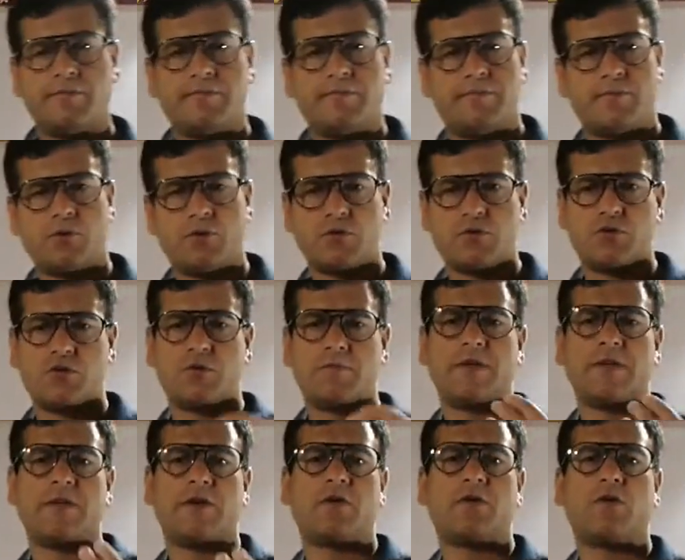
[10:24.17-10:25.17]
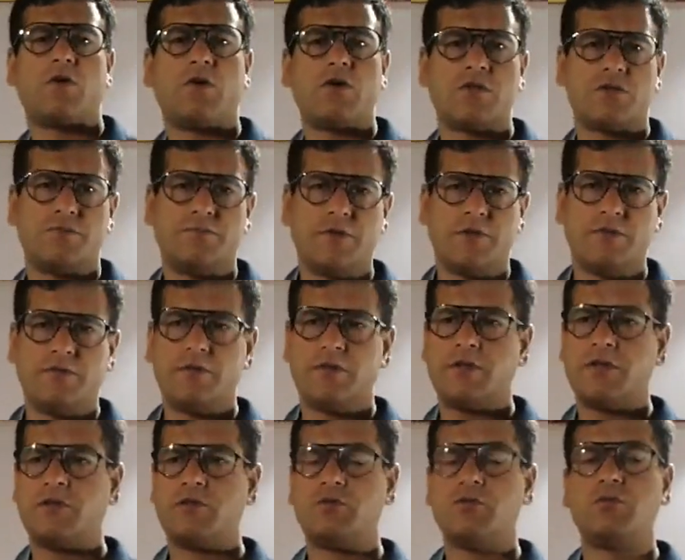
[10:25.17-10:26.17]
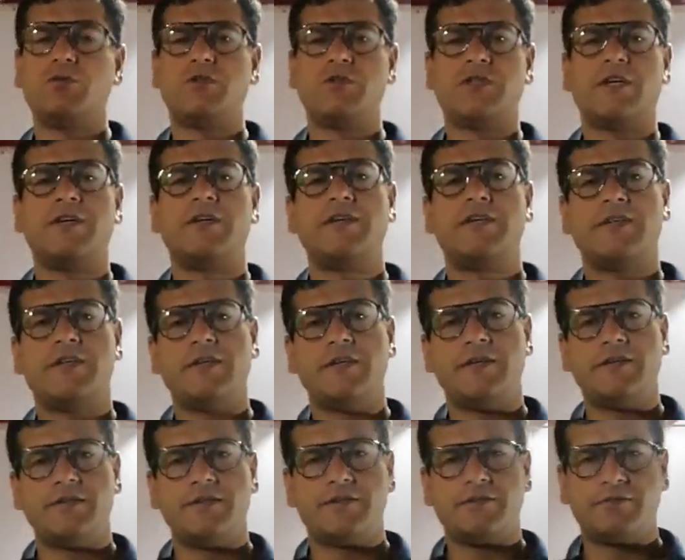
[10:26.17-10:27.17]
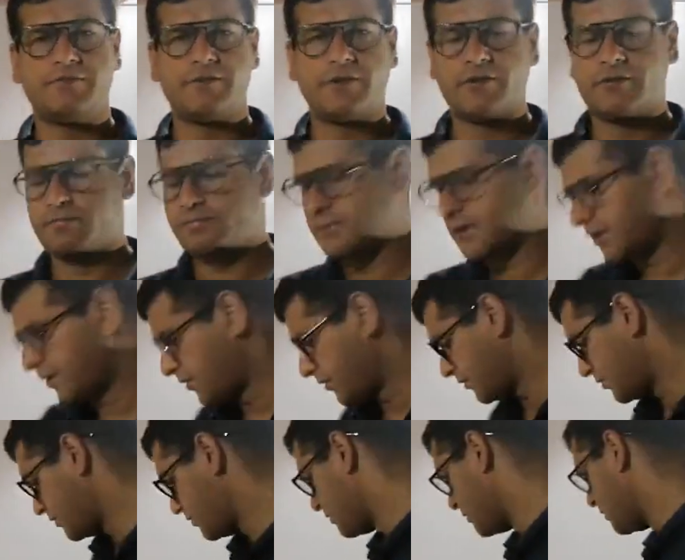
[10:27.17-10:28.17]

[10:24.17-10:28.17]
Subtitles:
produced by the cross between the two genetically different parents.